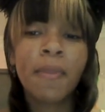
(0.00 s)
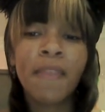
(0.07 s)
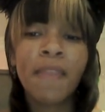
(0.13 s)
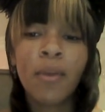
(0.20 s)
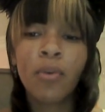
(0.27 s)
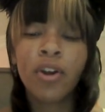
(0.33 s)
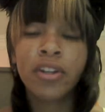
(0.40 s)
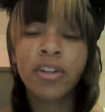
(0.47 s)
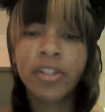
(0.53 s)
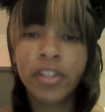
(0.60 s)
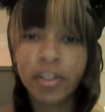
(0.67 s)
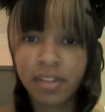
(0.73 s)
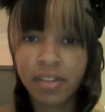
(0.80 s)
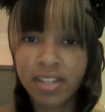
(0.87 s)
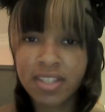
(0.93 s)
but they were on
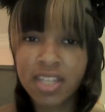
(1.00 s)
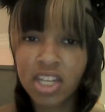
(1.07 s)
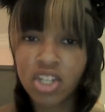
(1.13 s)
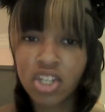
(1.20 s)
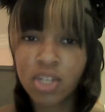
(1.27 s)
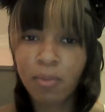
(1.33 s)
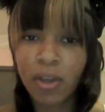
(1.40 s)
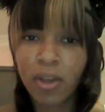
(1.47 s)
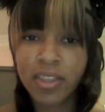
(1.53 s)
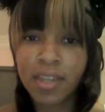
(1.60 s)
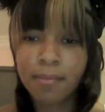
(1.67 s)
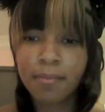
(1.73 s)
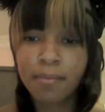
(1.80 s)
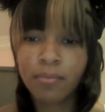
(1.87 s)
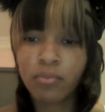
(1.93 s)
clearance, and she bought
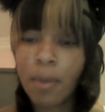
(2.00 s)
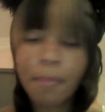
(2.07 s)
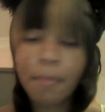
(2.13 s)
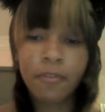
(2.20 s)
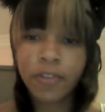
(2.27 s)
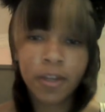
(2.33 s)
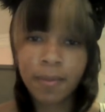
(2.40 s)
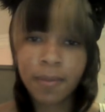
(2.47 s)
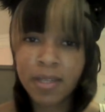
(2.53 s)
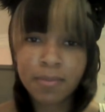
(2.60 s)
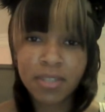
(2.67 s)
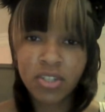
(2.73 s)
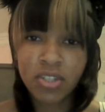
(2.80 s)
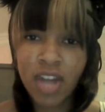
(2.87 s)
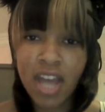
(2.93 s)
them right before they're about
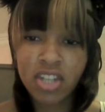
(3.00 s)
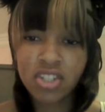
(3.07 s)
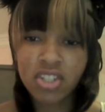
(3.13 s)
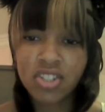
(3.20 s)
to be trashed.